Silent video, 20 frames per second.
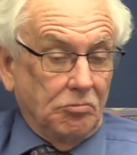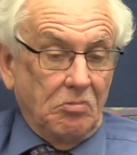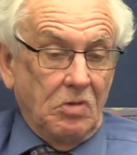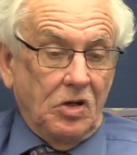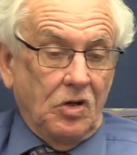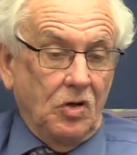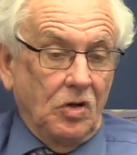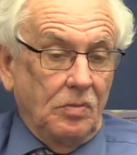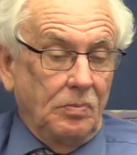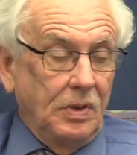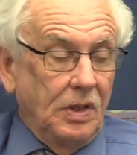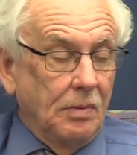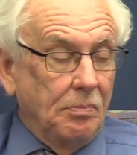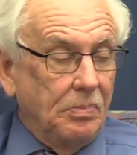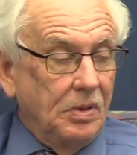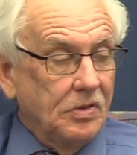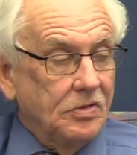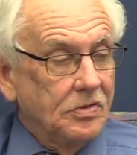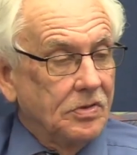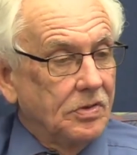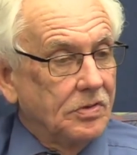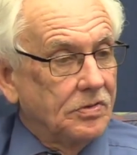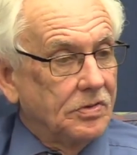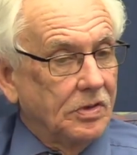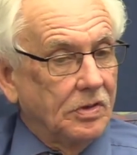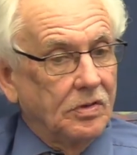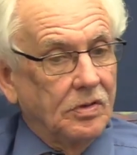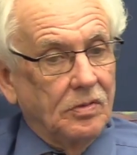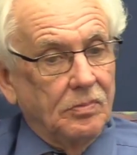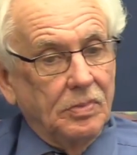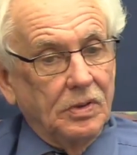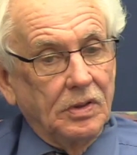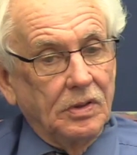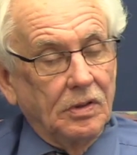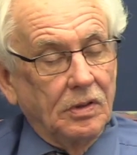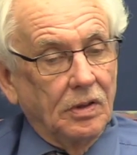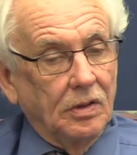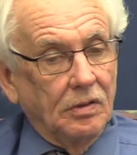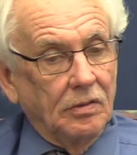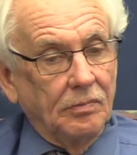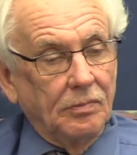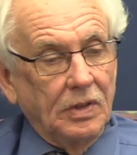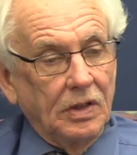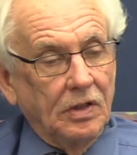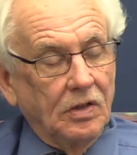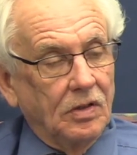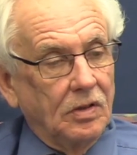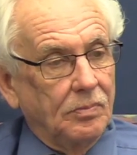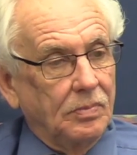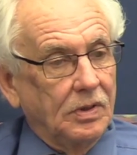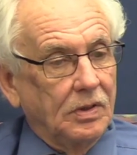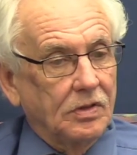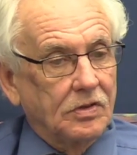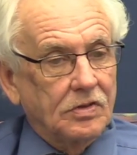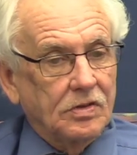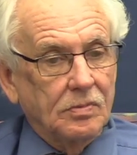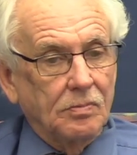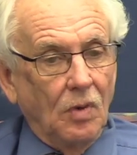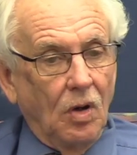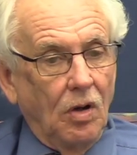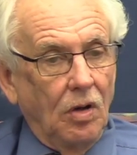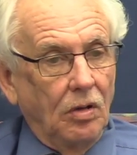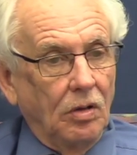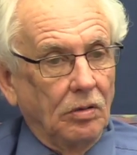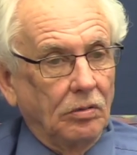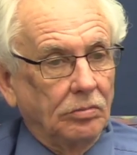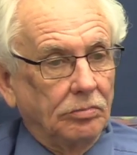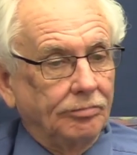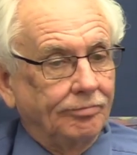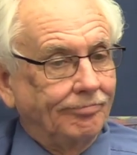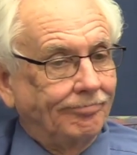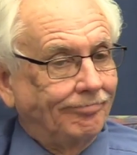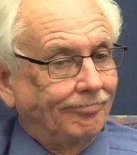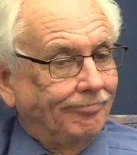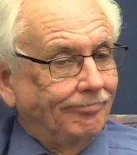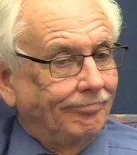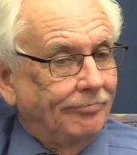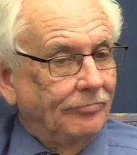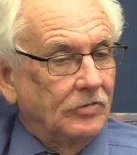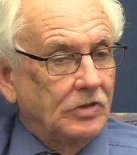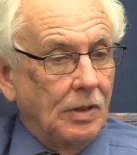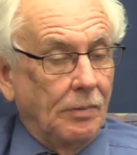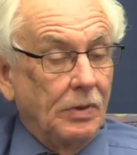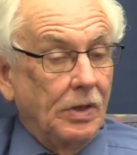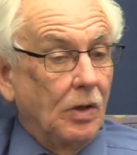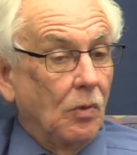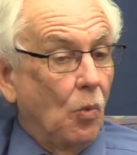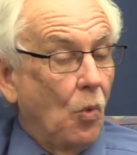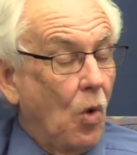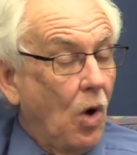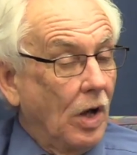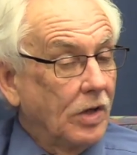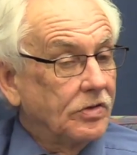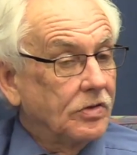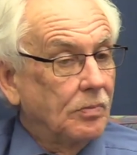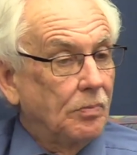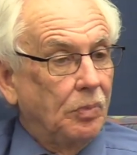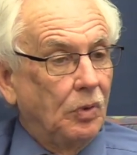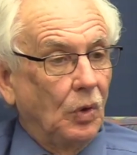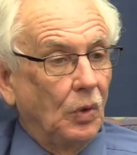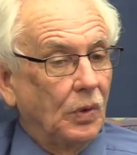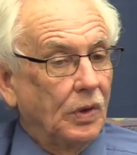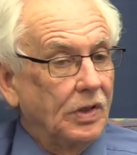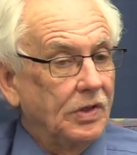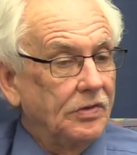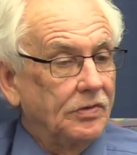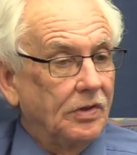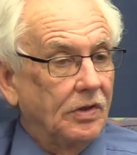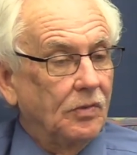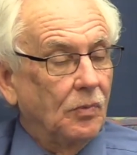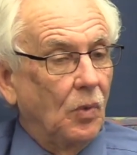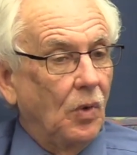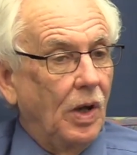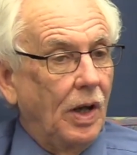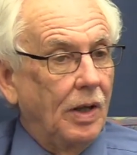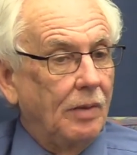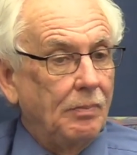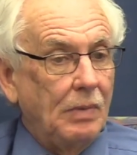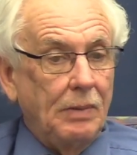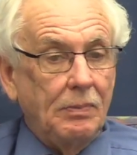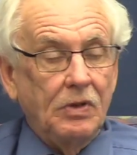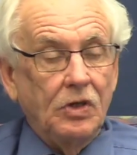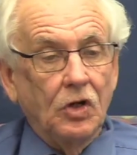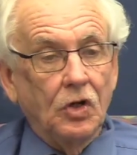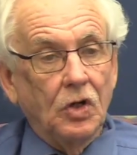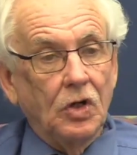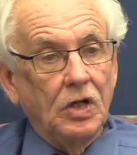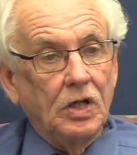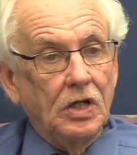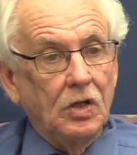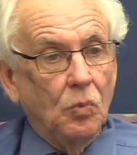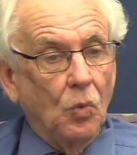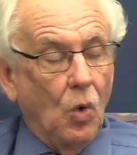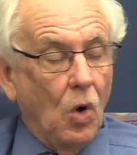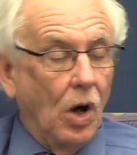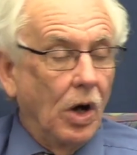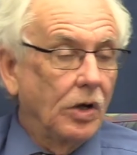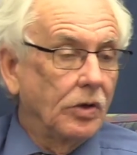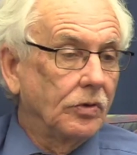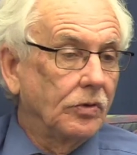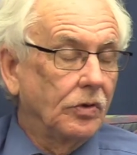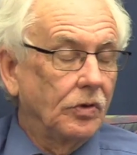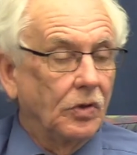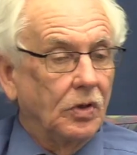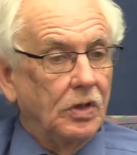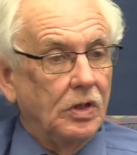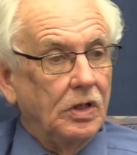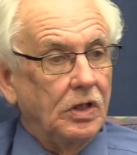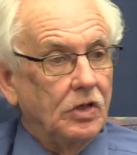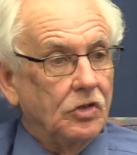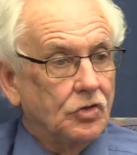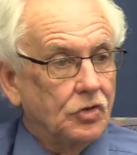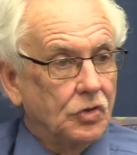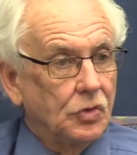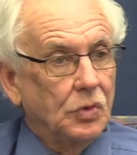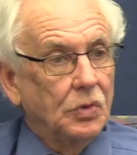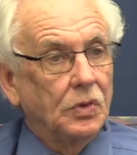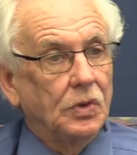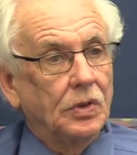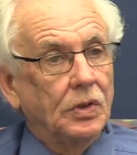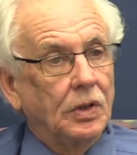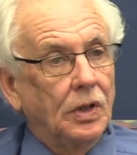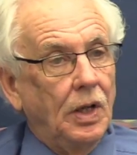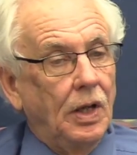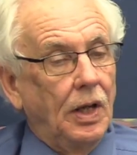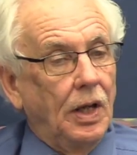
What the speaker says: It could be a business. It could be it could be a small someone that wants employees and maybe they're going to need water. They're going to need sewer.